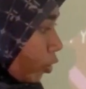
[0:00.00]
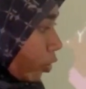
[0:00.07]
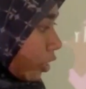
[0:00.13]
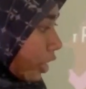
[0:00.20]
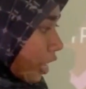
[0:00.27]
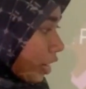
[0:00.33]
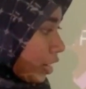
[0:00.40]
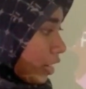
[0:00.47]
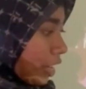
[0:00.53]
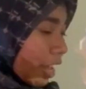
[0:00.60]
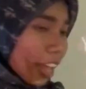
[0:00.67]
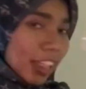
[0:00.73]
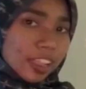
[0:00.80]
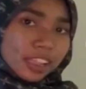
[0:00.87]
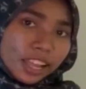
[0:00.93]
to carry
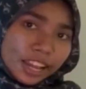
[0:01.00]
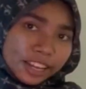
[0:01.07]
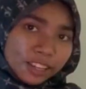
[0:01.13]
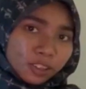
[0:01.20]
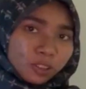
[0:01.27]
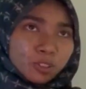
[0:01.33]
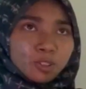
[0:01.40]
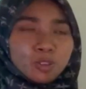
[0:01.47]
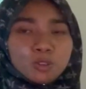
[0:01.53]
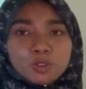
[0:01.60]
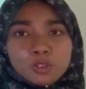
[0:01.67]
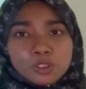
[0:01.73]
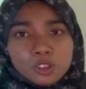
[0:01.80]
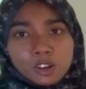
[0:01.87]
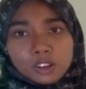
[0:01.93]
and light
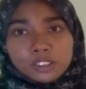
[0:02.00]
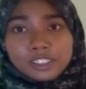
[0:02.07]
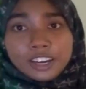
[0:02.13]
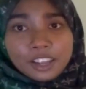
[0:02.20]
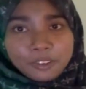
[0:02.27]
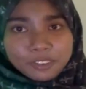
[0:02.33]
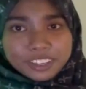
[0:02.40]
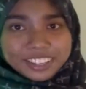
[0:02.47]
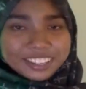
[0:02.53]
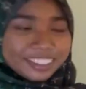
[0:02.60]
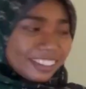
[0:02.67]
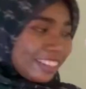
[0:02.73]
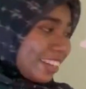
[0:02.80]
to your travel.